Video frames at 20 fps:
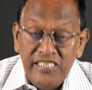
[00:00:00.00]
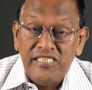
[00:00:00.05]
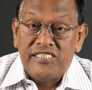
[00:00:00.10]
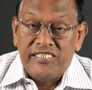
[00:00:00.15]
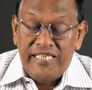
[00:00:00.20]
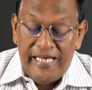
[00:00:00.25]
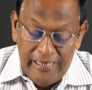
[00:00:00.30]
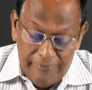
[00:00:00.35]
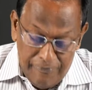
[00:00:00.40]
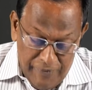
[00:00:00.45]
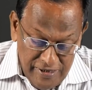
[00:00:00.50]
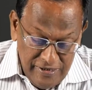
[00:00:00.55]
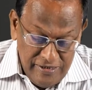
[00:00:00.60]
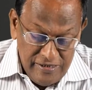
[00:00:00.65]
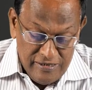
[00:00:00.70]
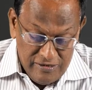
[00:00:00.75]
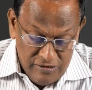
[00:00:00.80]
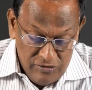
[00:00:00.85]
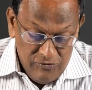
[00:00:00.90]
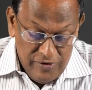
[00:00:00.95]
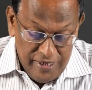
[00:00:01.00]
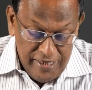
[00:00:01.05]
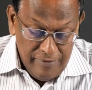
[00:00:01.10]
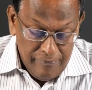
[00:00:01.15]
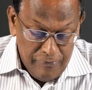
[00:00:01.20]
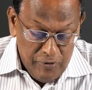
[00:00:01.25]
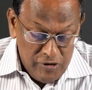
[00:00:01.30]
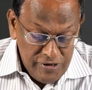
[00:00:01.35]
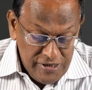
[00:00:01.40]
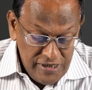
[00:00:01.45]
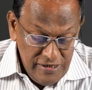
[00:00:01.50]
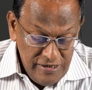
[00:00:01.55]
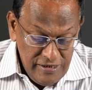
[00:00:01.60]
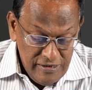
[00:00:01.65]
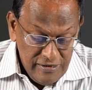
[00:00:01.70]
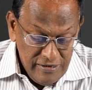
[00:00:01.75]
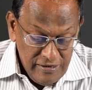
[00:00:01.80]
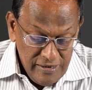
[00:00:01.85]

statement, very important,